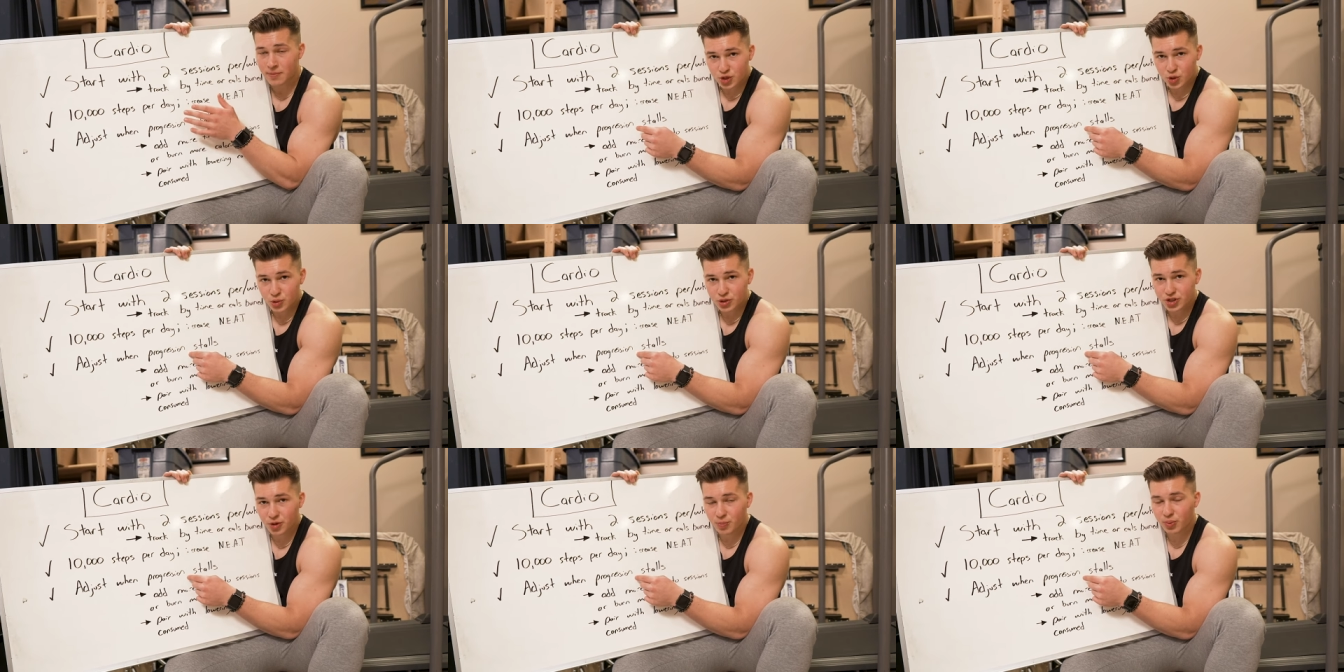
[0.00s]
as soon
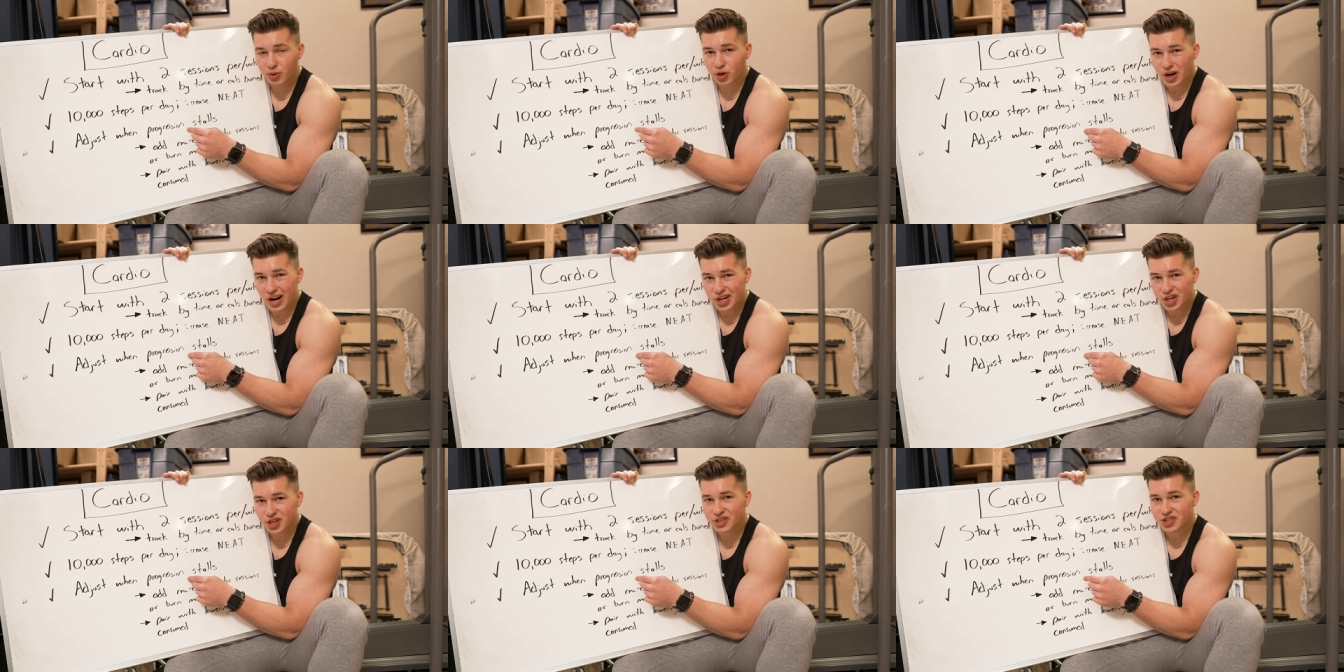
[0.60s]
as your
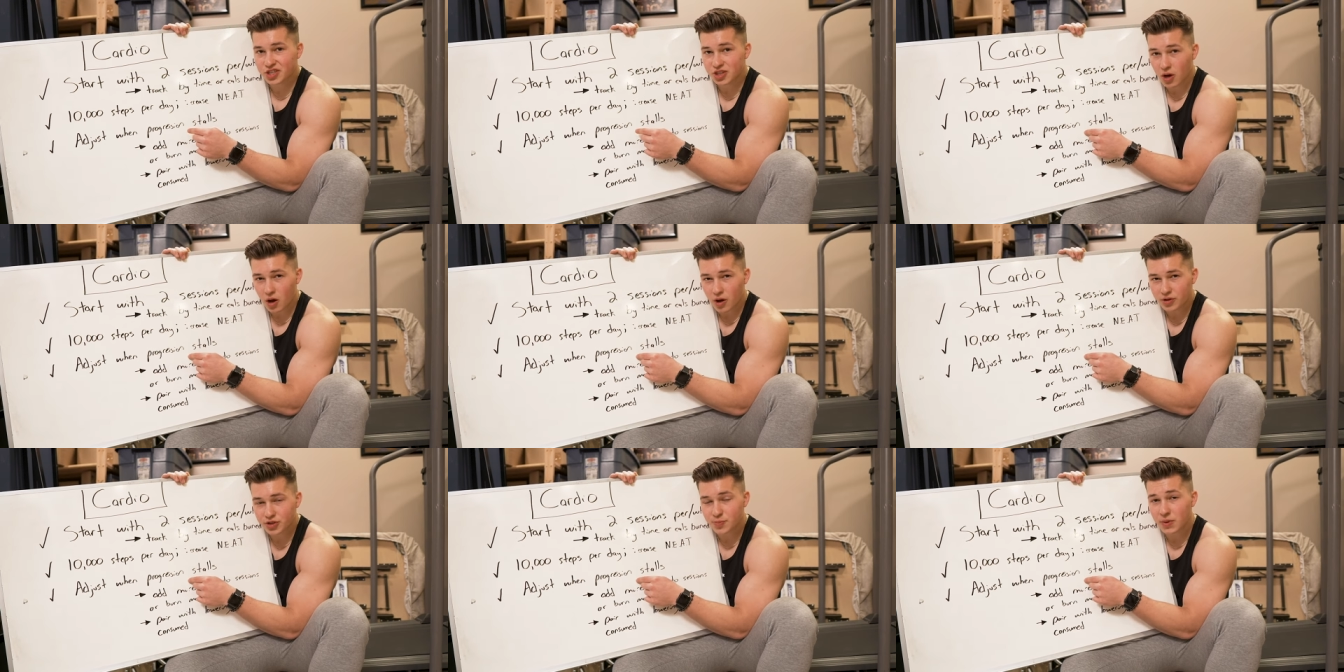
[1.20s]
progression stalls,